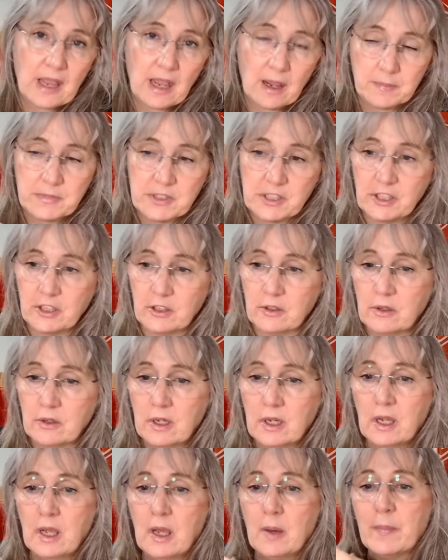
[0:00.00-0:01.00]
up to you.
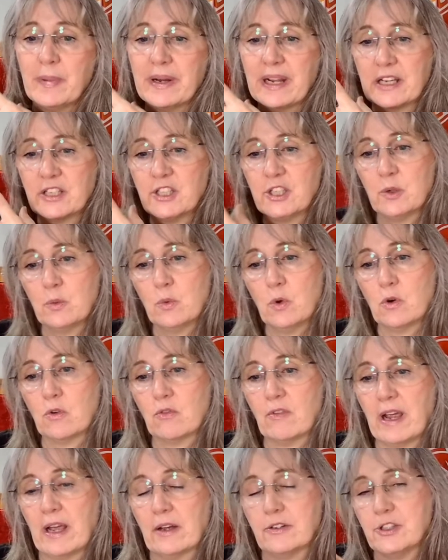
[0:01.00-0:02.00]
But as you
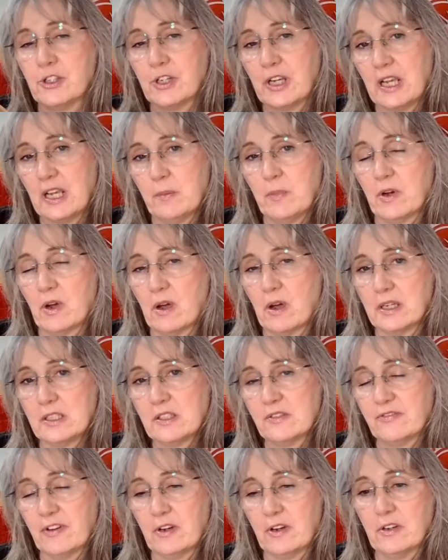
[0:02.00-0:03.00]
walk round, you keep your
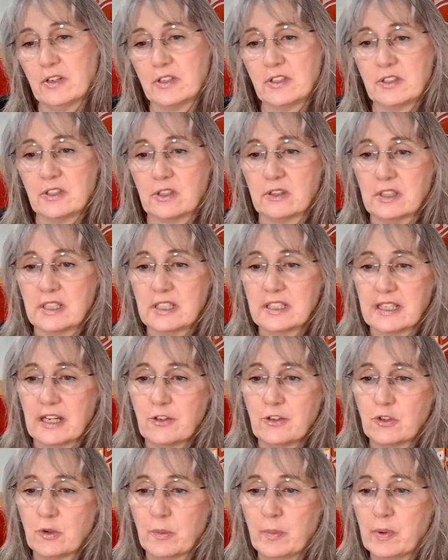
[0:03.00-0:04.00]
eyes focused on the
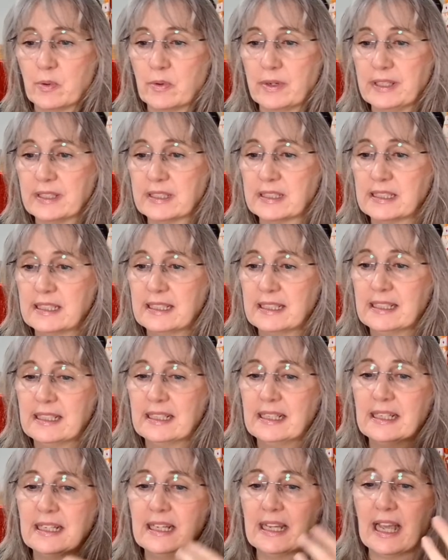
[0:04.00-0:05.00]
central point
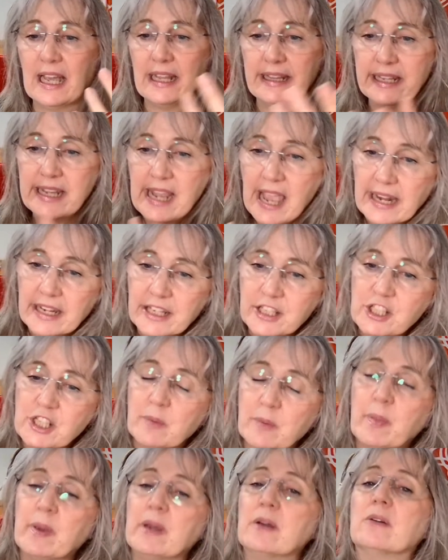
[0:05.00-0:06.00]
and the
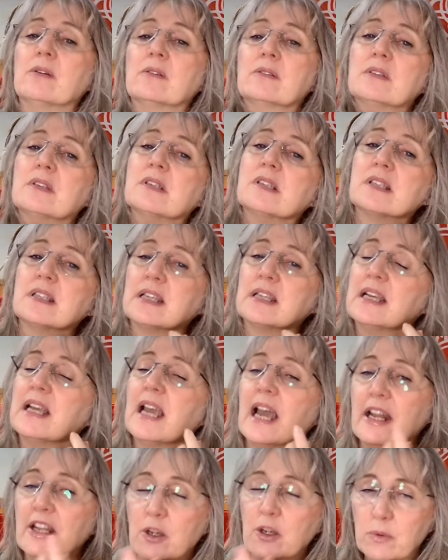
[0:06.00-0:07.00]
energy builds
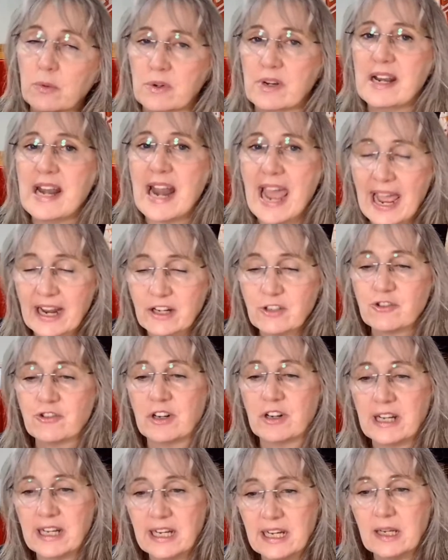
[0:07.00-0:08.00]
and you will
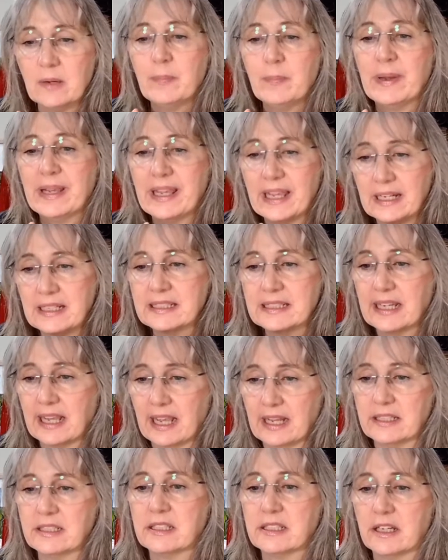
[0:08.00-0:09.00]
naturally begin to
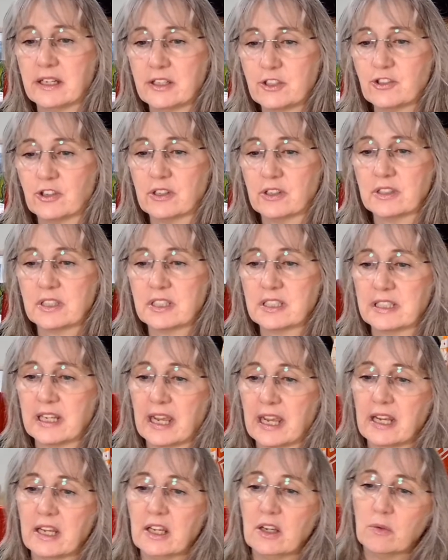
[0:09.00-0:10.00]
enter a trance
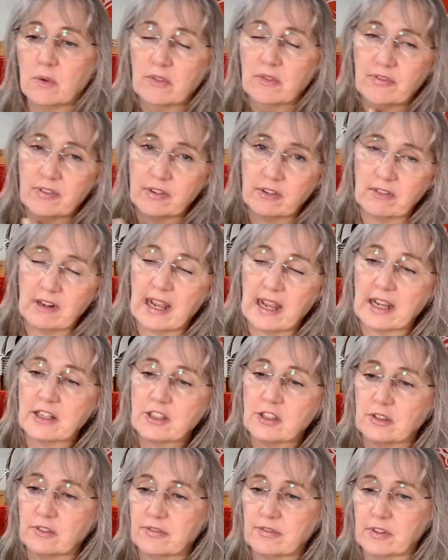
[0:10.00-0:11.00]
state. You will feel
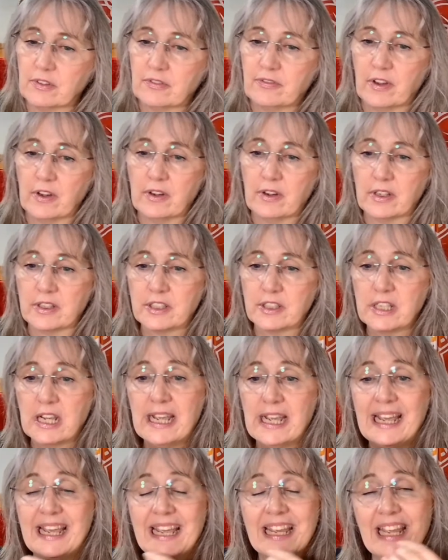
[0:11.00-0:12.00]
relaxed, you'll feel focused.
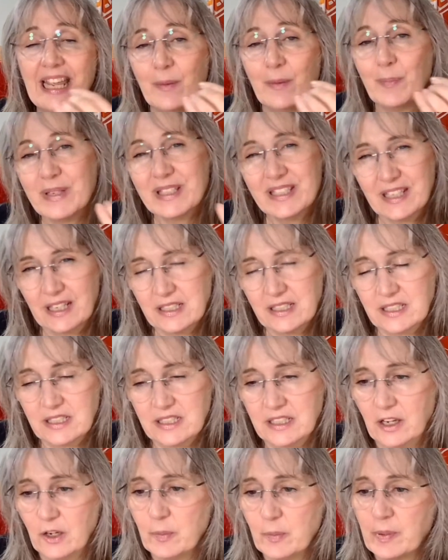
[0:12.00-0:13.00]
Keep your
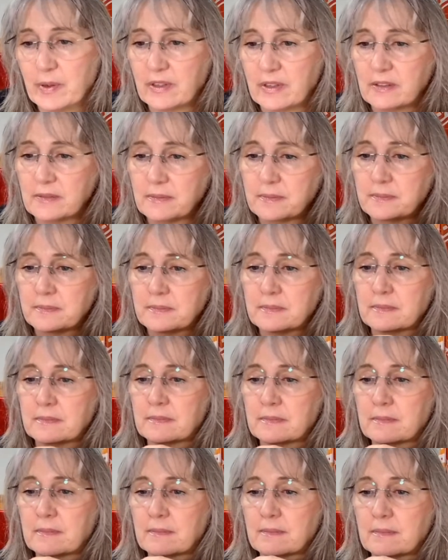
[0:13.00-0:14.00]
senses open.
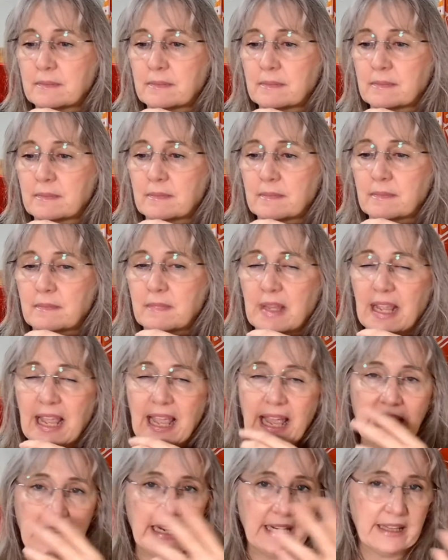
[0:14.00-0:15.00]

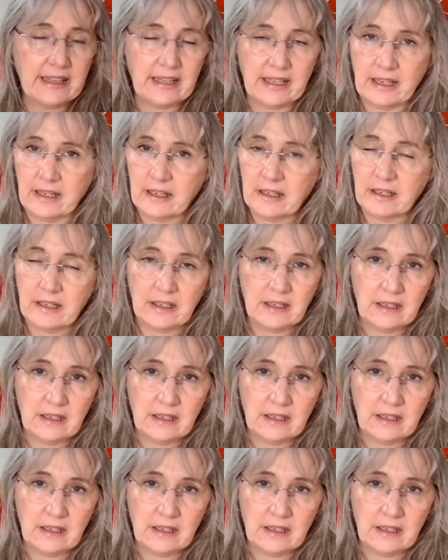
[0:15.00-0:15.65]
Anything,